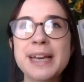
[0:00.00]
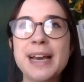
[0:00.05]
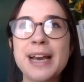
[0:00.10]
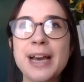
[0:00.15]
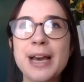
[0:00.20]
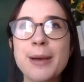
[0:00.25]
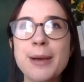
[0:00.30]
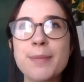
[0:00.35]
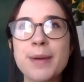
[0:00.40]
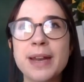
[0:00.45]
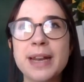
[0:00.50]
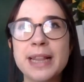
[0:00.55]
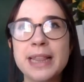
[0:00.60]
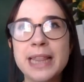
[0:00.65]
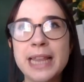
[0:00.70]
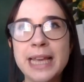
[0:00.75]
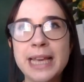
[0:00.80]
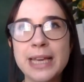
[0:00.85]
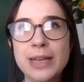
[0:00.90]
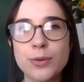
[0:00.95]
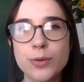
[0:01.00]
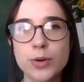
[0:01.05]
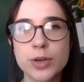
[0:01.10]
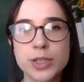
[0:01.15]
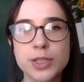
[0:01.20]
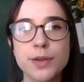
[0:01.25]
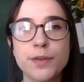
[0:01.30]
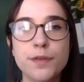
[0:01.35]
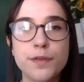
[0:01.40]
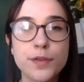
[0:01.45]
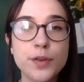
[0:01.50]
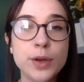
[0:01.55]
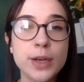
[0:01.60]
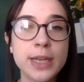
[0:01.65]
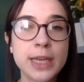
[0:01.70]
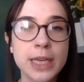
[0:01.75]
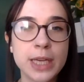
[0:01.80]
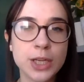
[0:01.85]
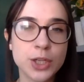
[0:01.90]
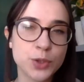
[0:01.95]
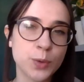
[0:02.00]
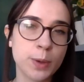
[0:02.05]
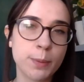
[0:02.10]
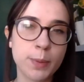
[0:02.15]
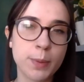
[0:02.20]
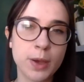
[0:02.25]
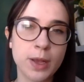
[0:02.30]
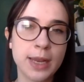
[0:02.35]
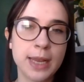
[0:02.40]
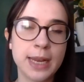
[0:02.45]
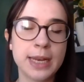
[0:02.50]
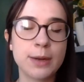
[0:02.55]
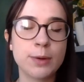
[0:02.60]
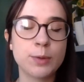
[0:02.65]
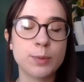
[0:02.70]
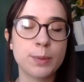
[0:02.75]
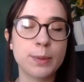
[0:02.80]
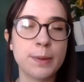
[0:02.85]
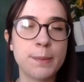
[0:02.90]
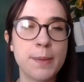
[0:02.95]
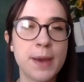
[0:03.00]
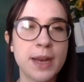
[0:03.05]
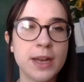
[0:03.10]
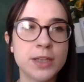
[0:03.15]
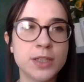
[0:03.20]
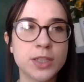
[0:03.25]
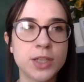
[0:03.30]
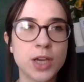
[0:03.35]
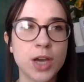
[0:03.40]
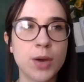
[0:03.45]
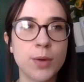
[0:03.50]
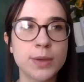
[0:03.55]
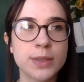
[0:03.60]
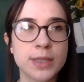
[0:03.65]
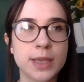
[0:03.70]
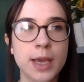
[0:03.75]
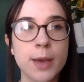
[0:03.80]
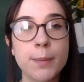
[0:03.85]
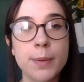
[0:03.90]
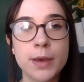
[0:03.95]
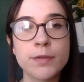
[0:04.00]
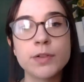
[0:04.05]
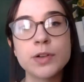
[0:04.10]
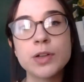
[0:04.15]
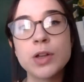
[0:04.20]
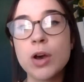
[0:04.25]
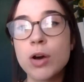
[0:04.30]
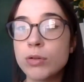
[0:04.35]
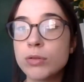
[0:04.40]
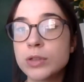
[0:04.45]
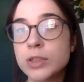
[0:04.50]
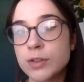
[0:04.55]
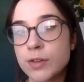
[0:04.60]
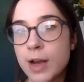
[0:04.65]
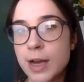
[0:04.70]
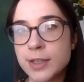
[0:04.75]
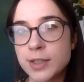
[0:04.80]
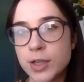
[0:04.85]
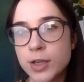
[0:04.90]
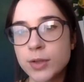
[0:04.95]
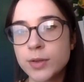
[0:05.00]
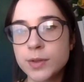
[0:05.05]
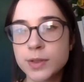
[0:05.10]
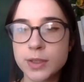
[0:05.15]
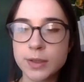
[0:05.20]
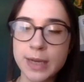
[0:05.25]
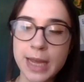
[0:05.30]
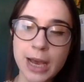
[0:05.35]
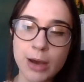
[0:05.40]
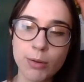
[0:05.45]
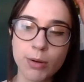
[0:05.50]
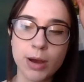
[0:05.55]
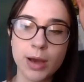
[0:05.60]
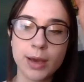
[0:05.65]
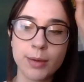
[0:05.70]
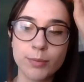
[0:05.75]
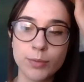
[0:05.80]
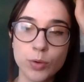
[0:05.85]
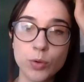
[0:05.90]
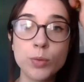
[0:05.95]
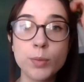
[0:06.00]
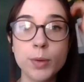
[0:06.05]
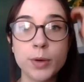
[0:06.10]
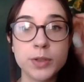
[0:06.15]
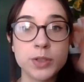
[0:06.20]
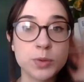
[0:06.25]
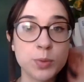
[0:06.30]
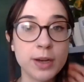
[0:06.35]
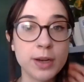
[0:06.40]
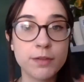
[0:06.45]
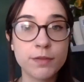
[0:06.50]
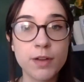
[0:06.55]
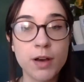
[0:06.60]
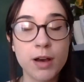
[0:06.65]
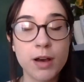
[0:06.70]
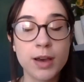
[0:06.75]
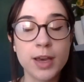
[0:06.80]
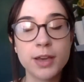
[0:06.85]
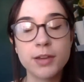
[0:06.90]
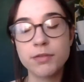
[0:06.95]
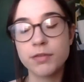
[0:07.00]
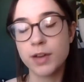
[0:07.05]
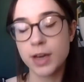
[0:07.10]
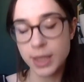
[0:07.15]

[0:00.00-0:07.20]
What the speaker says: And I think in order to fully enjoy Berlin, it would be better to go as like a bit of an older adult. So now I'm almost 25.